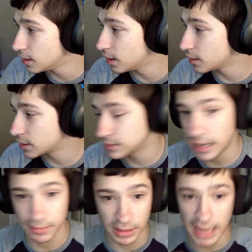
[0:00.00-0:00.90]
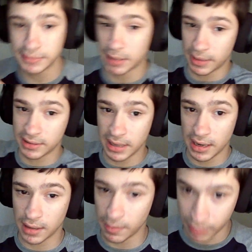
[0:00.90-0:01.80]
because, uh, yeah, the laptop right there.
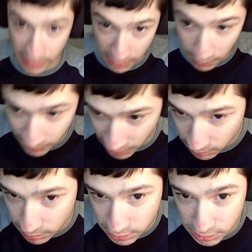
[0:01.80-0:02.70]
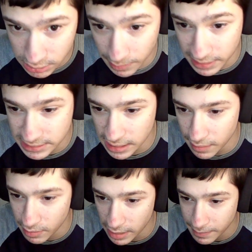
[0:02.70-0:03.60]
I'll bring it up here. Just give me a second. I'll
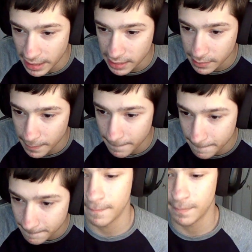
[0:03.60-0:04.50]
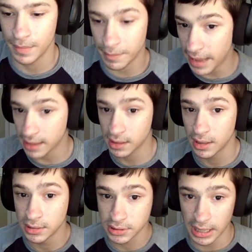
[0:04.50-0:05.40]
be right back. I'm back.
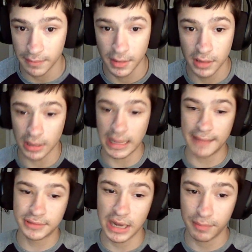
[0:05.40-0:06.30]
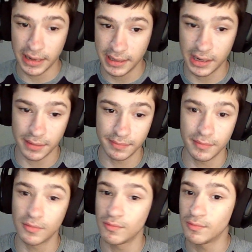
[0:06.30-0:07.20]
So, yeah, the laptop right here.
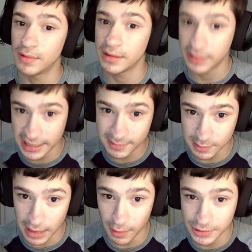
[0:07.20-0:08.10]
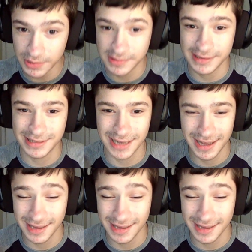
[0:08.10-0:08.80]
This was what I was using to,